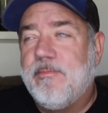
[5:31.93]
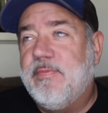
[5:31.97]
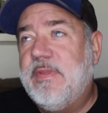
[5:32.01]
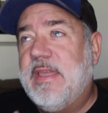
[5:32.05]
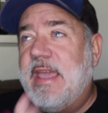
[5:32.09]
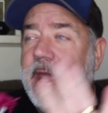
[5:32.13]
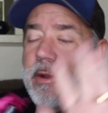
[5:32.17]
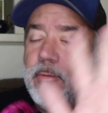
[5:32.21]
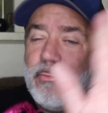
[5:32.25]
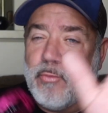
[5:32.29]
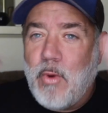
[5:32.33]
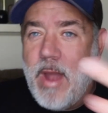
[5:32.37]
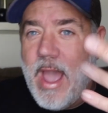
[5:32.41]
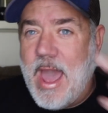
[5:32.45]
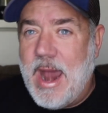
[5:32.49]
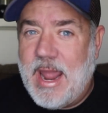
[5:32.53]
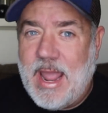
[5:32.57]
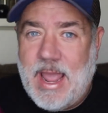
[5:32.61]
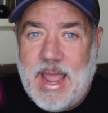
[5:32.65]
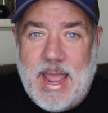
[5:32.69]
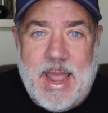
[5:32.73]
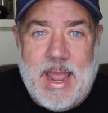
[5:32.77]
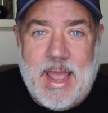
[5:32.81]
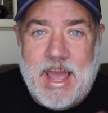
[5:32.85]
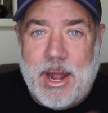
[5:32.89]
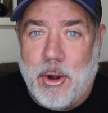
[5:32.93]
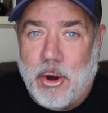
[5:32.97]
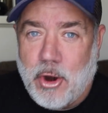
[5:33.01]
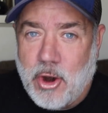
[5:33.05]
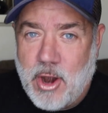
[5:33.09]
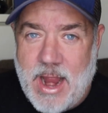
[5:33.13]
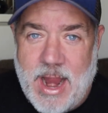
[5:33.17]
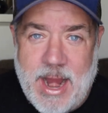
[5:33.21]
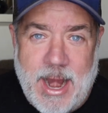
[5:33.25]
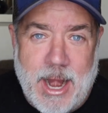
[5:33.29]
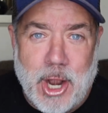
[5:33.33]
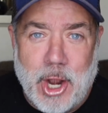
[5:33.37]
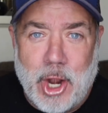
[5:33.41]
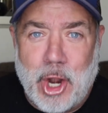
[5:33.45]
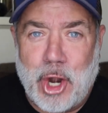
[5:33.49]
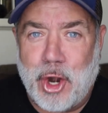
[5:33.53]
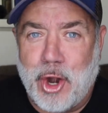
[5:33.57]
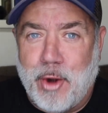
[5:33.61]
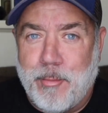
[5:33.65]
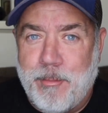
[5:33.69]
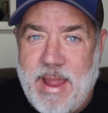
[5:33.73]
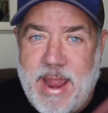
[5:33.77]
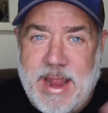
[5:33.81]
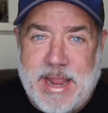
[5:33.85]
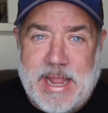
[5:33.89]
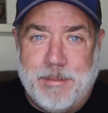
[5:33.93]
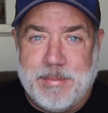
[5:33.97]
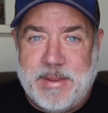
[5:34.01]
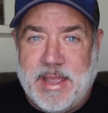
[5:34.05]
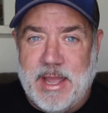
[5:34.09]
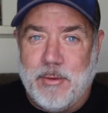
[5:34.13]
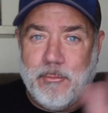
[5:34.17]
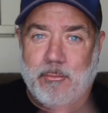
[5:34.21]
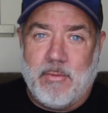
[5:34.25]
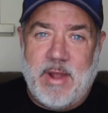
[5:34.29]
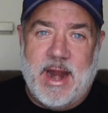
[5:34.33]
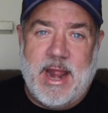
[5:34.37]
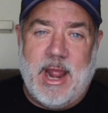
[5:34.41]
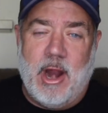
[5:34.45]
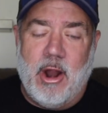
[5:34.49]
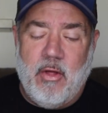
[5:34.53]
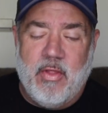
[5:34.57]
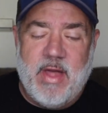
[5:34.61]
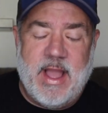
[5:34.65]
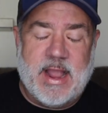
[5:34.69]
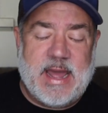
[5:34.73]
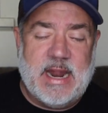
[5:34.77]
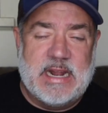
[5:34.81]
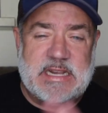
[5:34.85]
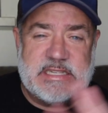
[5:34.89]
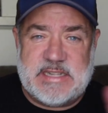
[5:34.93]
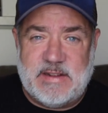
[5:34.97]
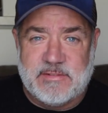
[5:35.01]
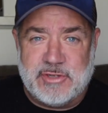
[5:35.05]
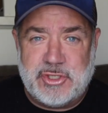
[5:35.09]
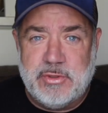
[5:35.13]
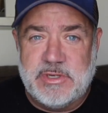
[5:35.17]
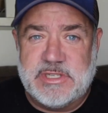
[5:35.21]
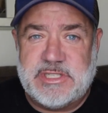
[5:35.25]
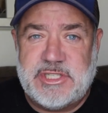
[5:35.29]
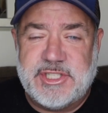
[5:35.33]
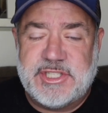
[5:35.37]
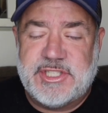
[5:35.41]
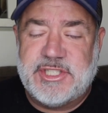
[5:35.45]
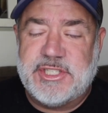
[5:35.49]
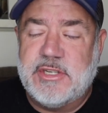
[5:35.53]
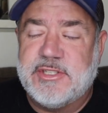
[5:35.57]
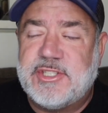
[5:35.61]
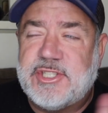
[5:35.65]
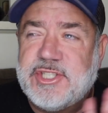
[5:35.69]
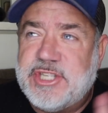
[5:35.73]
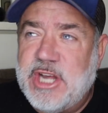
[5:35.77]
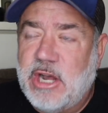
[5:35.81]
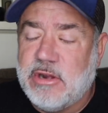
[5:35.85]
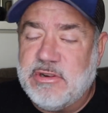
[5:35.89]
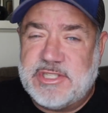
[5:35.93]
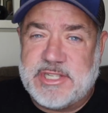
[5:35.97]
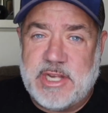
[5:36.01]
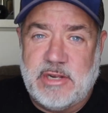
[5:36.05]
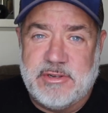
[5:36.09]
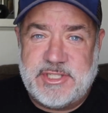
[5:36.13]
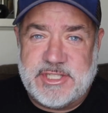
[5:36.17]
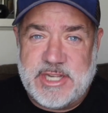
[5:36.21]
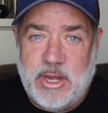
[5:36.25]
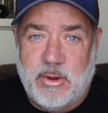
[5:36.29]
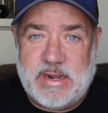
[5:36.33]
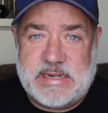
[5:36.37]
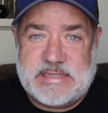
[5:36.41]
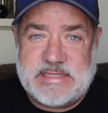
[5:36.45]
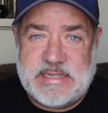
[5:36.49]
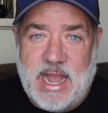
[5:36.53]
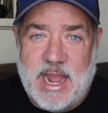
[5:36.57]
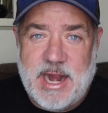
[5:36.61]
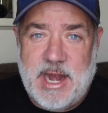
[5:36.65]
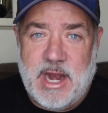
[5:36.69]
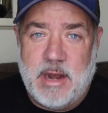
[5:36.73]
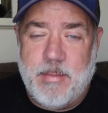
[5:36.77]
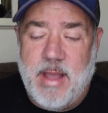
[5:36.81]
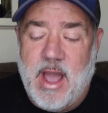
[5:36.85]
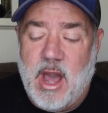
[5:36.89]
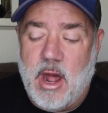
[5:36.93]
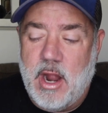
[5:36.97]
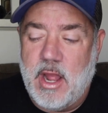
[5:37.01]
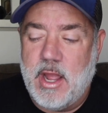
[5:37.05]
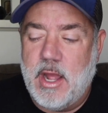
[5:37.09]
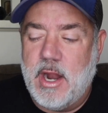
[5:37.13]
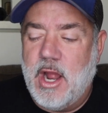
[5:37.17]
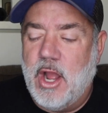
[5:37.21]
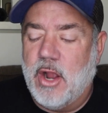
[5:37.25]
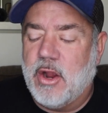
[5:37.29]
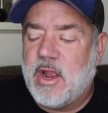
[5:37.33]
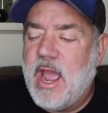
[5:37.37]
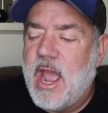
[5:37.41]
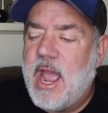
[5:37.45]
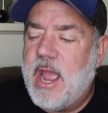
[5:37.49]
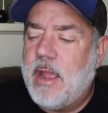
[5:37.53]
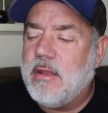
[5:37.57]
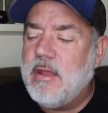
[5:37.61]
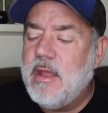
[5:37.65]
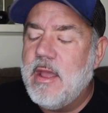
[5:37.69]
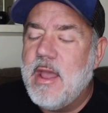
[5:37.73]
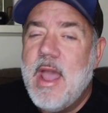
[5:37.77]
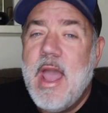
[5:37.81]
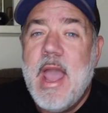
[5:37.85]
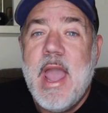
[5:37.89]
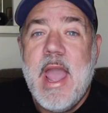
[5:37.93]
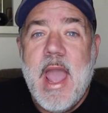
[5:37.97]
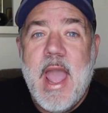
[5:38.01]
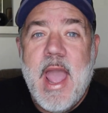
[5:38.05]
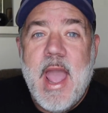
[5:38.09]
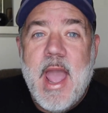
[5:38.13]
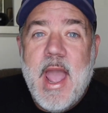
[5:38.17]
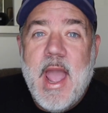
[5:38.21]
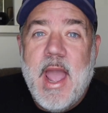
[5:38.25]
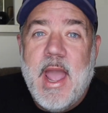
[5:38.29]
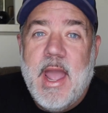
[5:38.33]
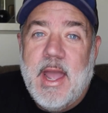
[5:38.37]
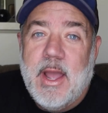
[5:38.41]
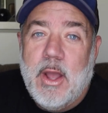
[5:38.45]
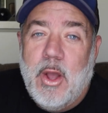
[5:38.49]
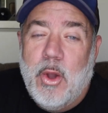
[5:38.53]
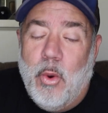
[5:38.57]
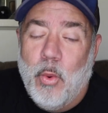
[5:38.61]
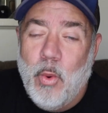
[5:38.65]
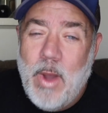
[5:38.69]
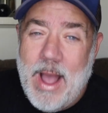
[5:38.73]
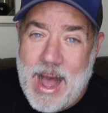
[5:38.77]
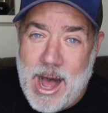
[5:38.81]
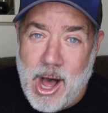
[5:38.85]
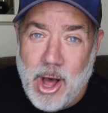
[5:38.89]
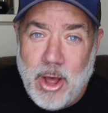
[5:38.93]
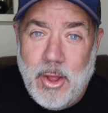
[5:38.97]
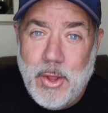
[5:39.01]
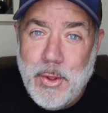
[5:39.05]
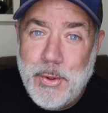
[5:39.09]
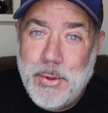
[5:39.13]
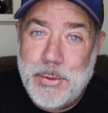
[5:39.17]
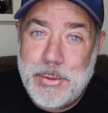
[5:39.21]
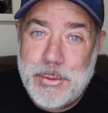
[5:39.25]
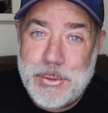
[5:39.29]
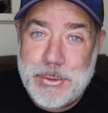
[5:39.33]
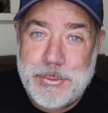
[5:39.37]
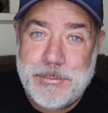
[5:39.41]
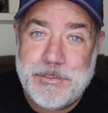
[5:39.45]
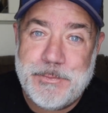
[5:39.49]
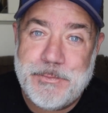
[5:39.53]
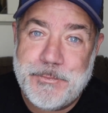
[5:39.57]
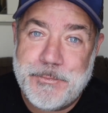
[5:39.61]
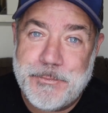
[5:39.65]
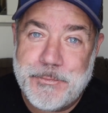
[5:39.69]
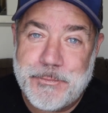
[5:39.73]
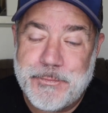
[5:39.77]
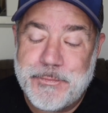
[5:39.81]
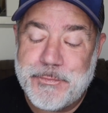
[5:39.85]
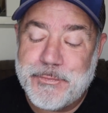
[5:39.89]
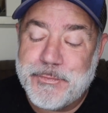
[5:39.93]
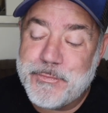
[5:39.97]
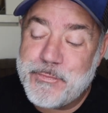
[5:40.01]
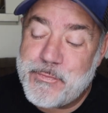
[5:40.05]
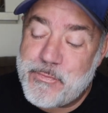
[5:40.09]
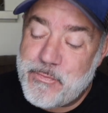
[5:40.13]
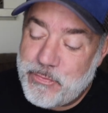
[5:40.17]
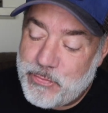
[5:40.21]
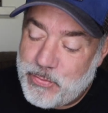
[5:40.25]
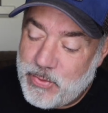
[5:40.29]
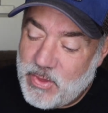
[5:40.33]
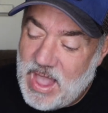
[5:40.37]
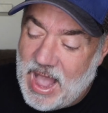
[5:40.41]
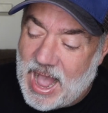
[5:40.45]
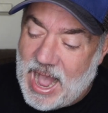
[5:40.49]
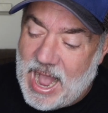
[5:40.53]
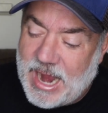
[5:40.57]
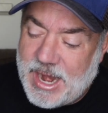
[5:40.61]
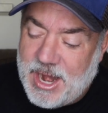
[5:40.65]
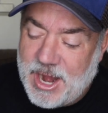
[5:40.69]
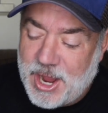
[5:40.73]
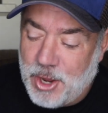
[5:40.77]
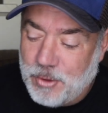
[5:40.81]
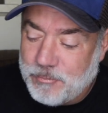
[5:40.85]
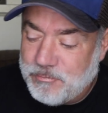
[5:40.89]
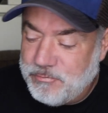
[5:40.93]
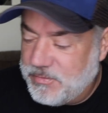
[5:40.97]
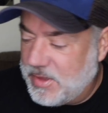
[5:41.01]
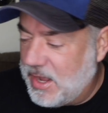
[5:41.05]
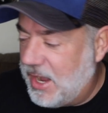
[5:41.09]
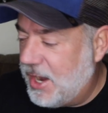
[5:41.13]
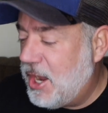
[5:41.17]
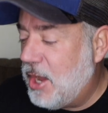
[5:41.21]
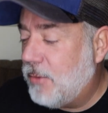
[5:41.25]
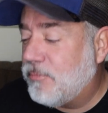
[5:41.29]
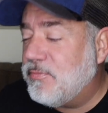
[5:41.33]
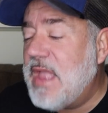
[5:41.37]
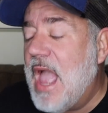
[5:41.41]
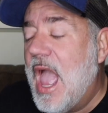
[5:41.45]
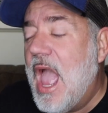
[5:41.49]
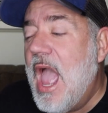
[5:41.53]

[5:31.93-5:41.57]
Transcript: getting ready and her hair and her makeup getting ready and all that kind of stuff. She was so, so, so excited about it, okay? Well, I know, I know.